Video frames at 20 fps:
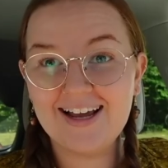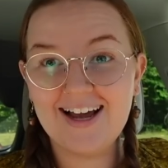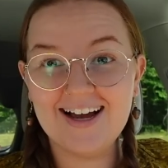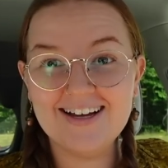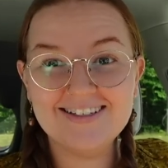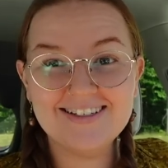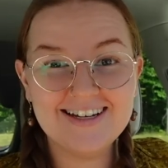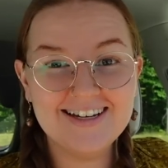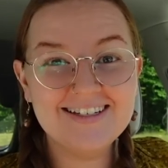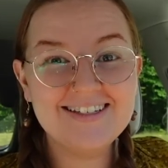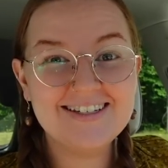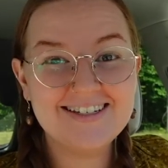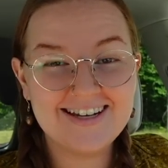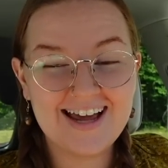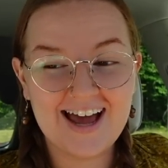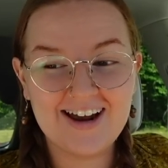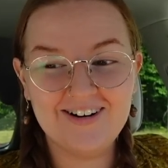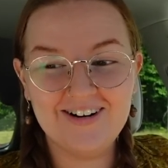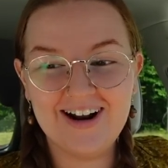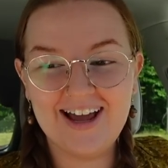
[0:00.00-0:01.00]
guys, it's
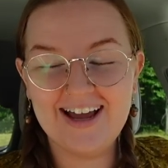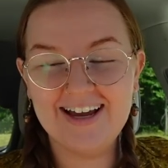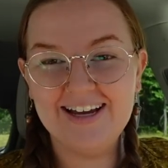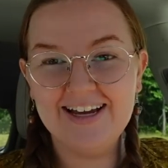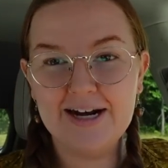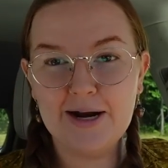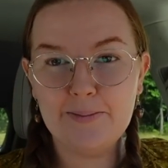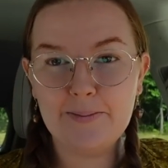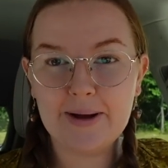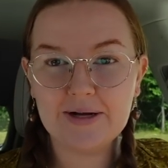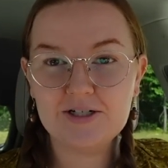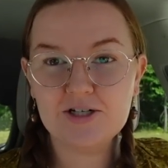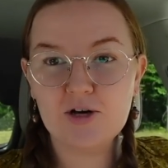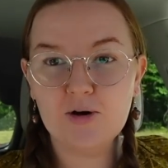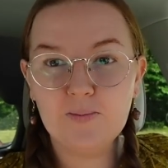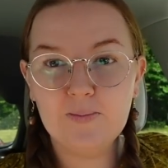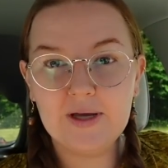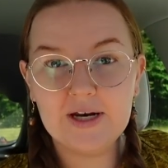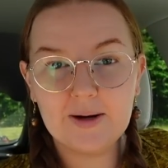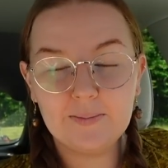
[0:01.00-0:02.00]
Saturday, and I'm about to
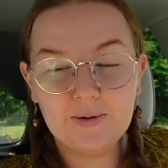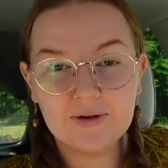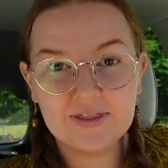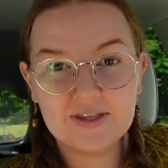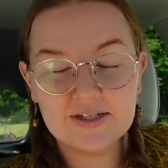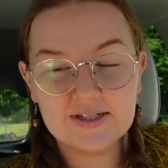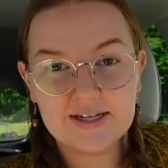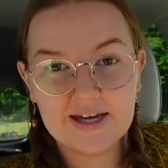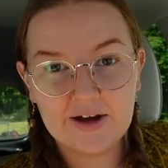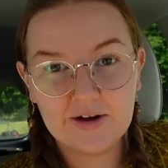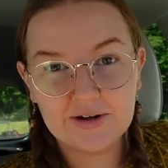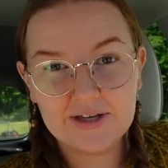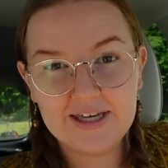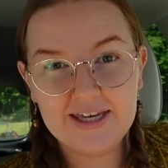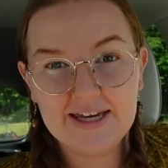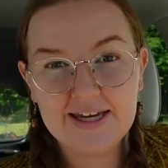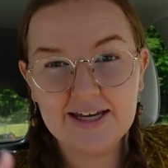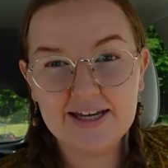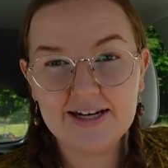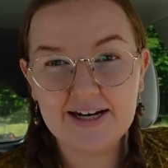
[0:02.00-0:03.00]
go meet up with this gal
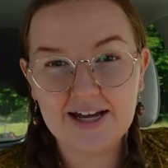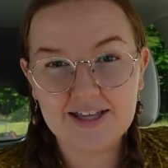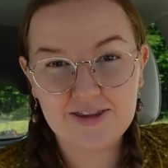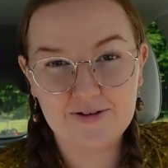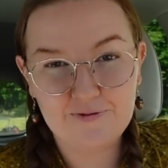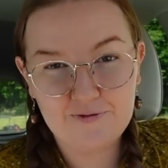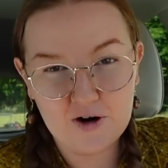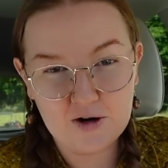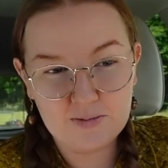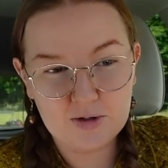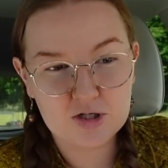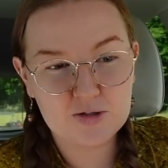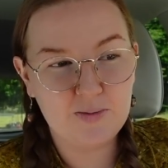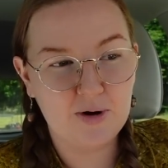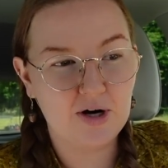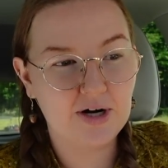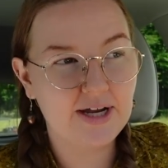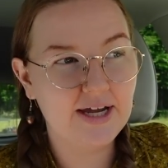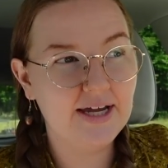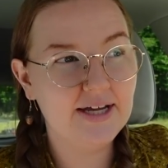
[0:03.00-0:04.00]
Keegan at the farmer's
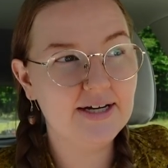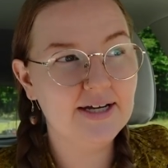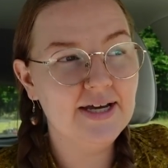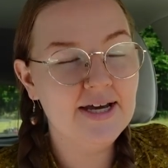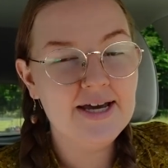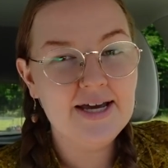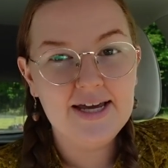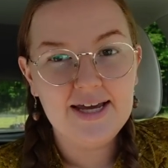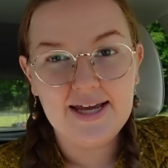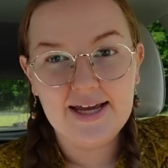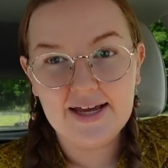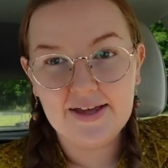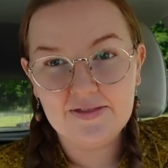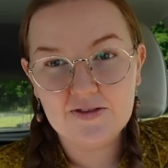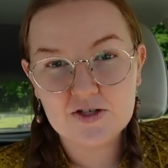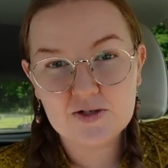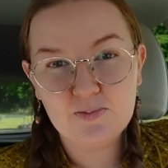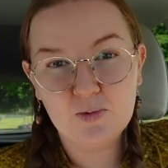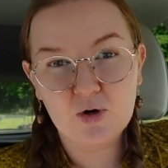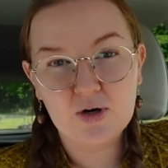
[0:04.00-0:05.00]
market. And
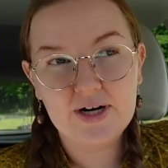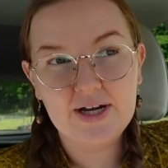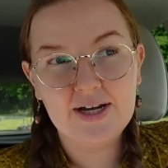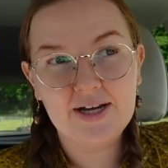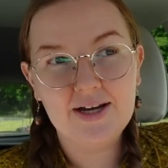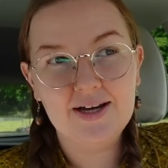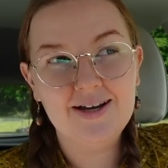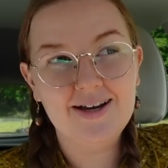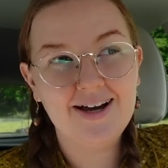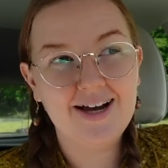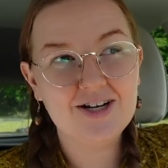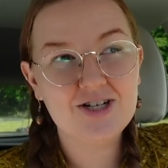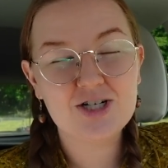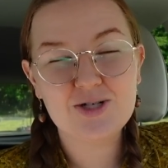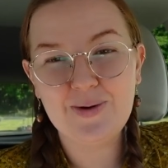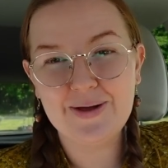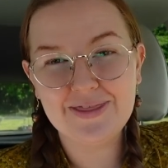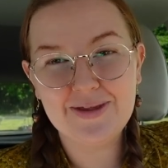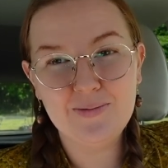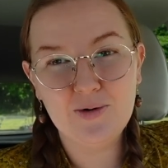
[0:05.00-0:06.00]
this morning, I just
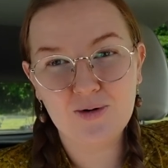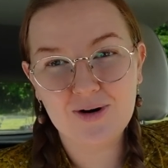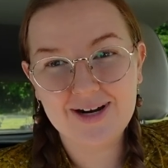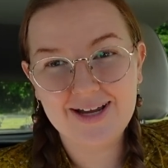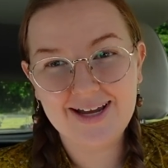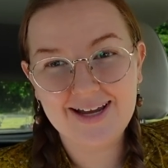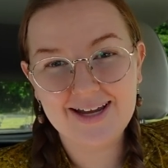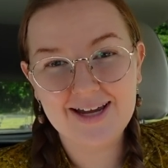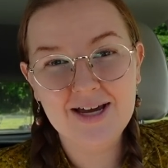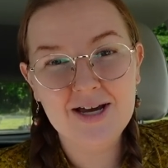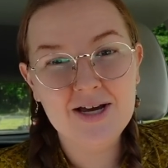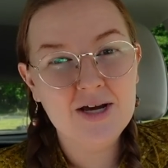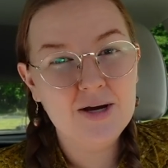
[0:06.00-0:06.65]
spent the morning